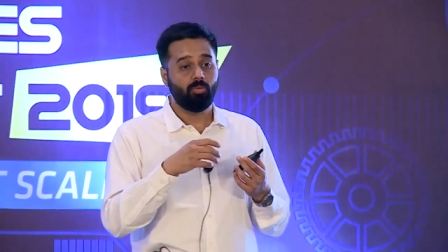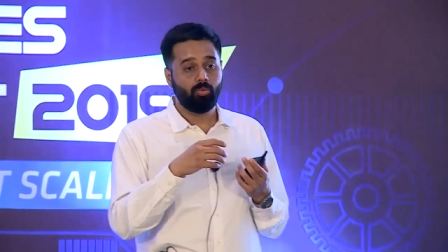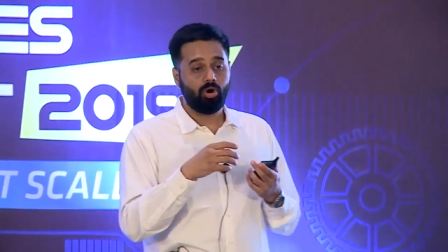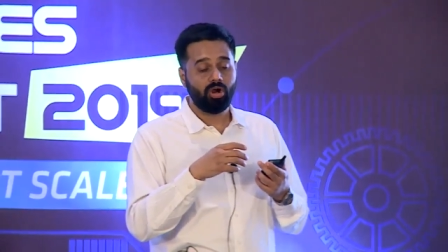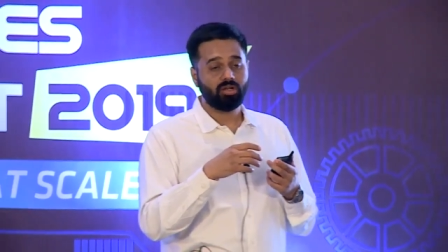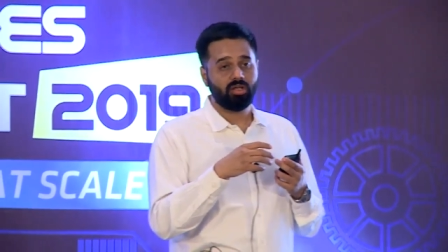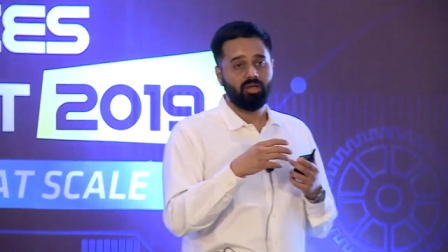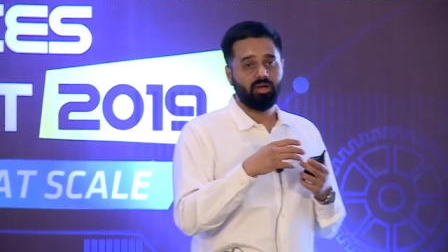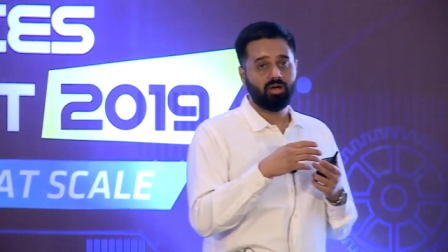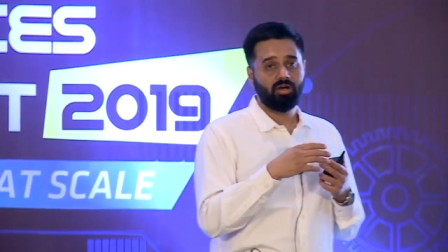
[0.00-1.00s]
what
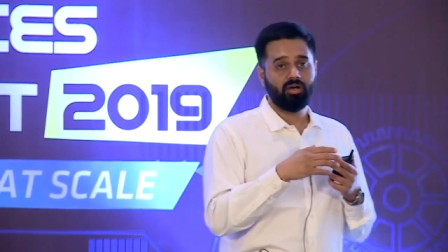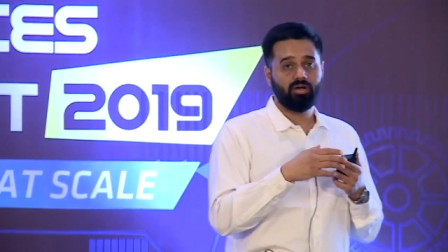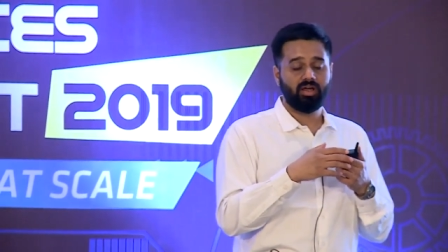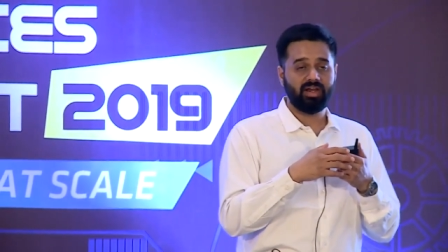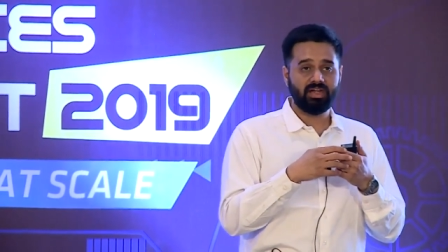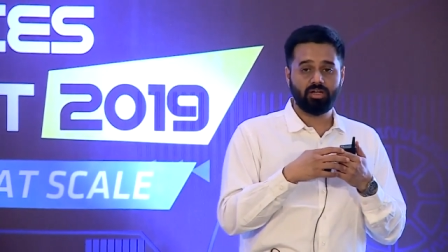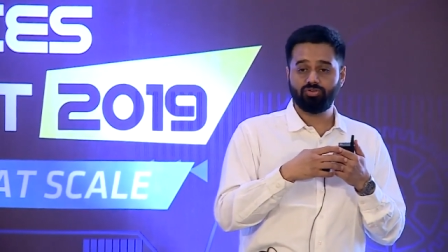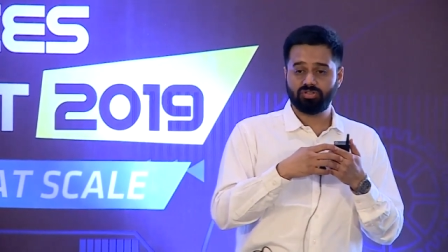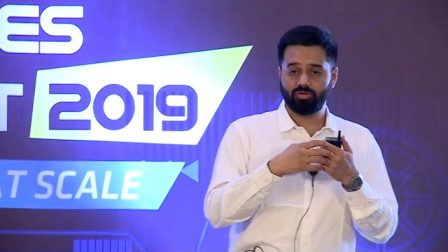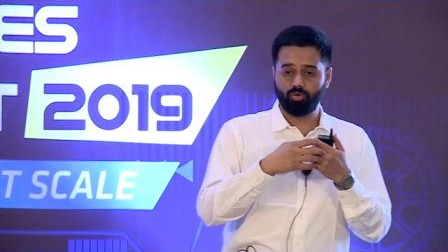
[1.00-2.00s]
an end
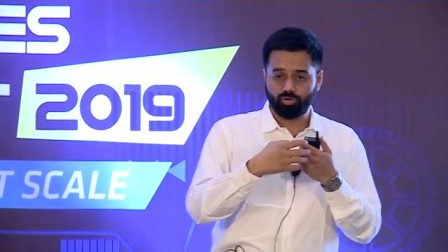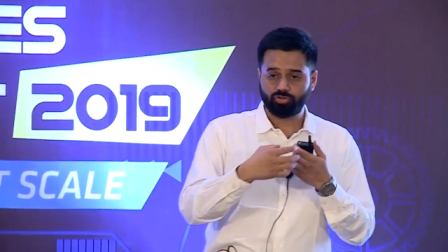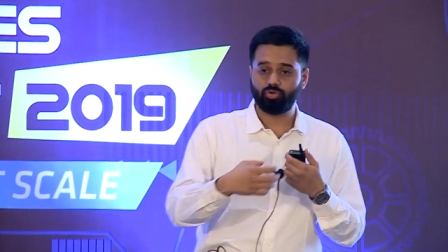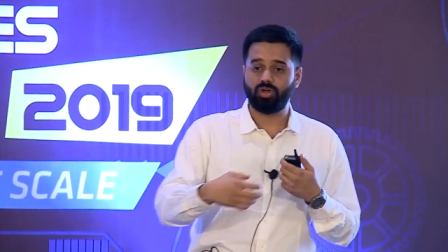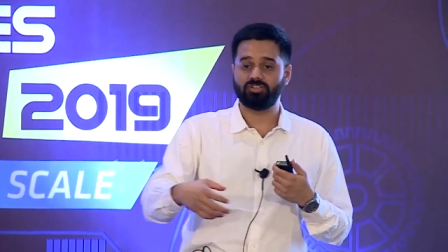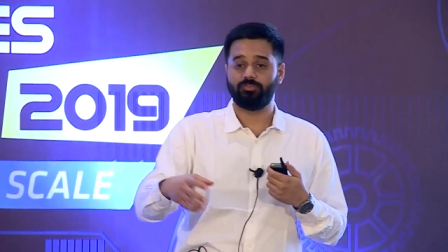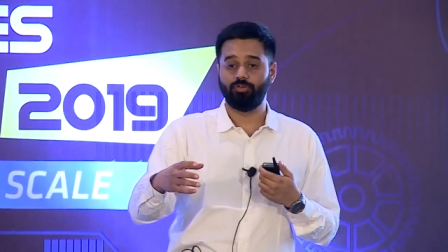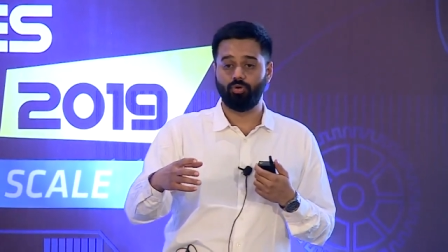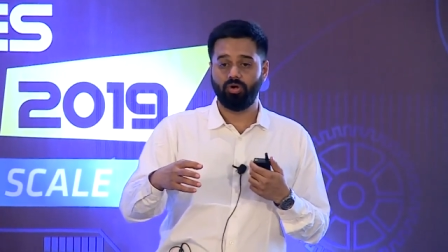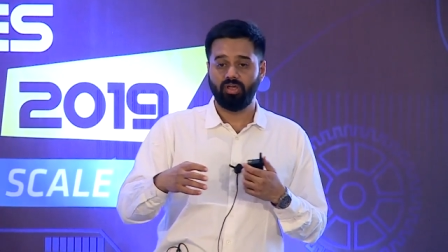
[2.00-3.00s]
user goes through as a flow.